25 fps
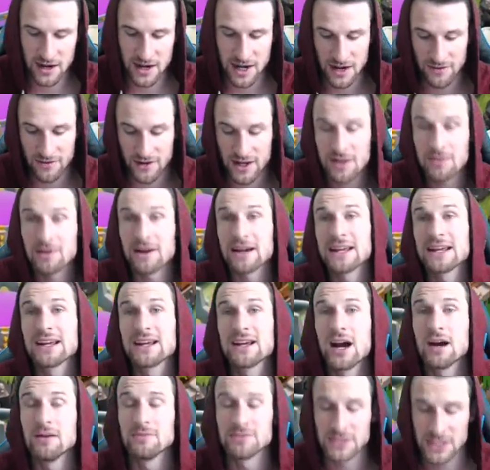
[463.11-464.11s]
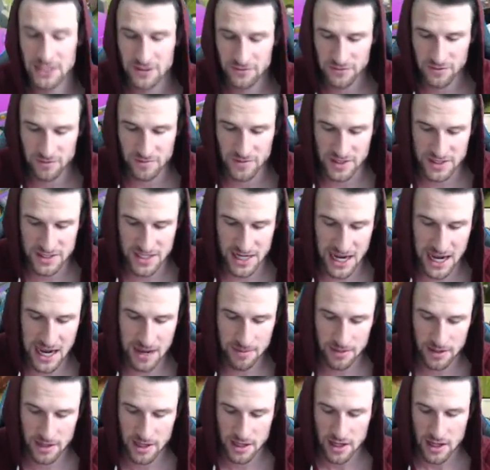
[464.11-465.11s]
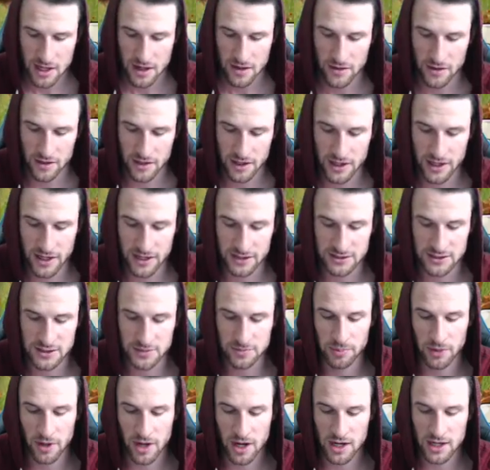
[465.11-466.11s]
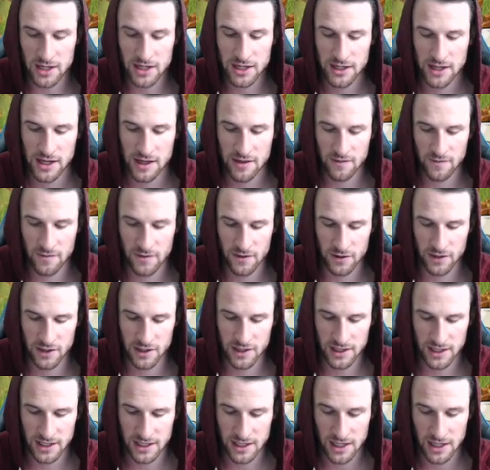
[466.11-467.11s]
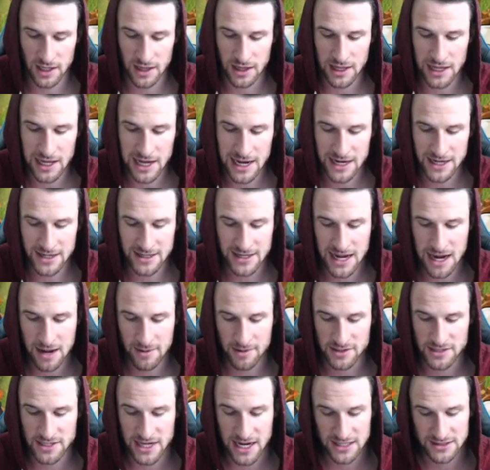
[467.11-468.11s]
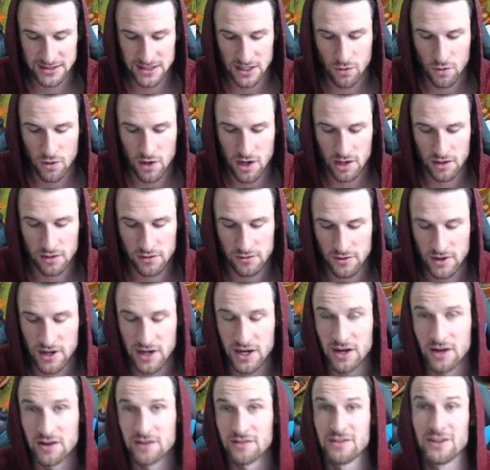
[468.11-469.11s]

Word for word: If anybody comes in from the top, they're going to get sprung, and then they're going to get a lot of damage as they walk through here.